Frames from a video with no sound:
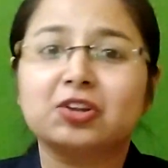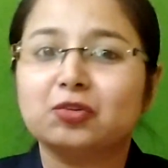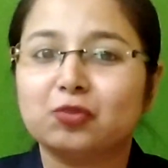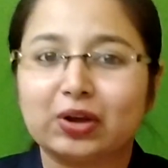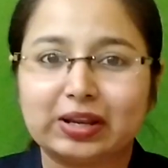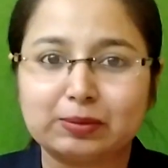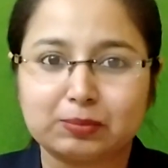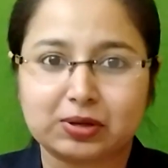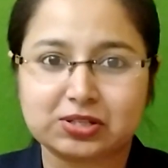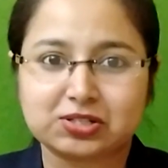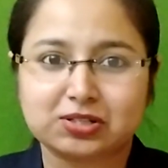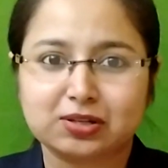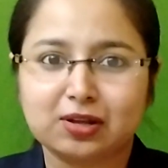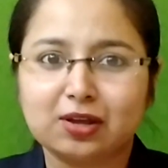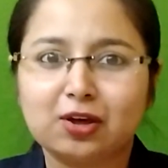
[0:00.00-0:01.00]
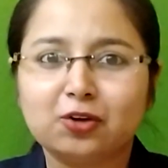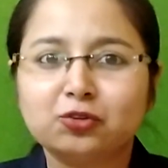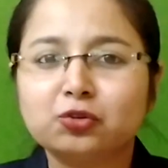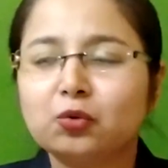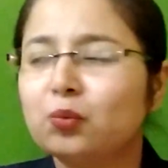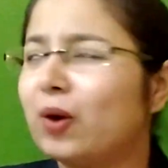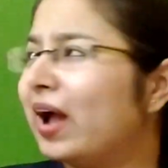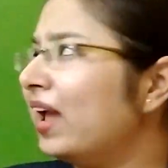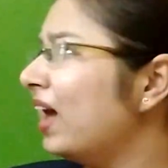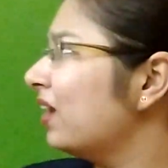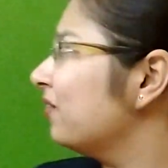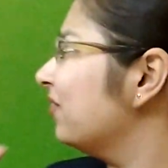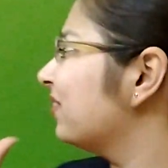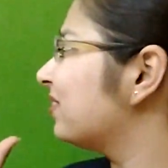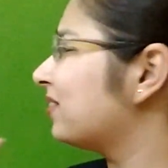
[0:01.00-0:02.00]
very much. So why
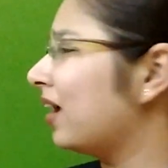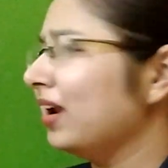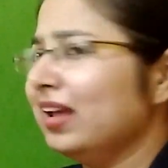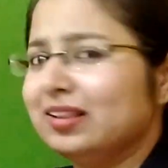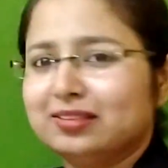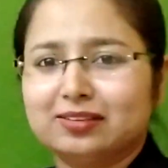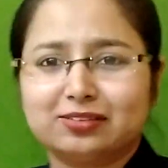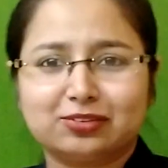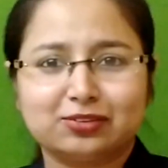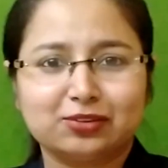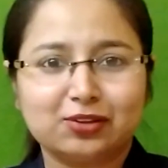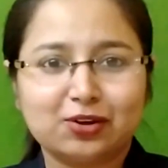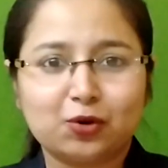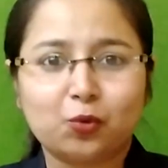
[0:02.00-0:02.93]
are we studying this?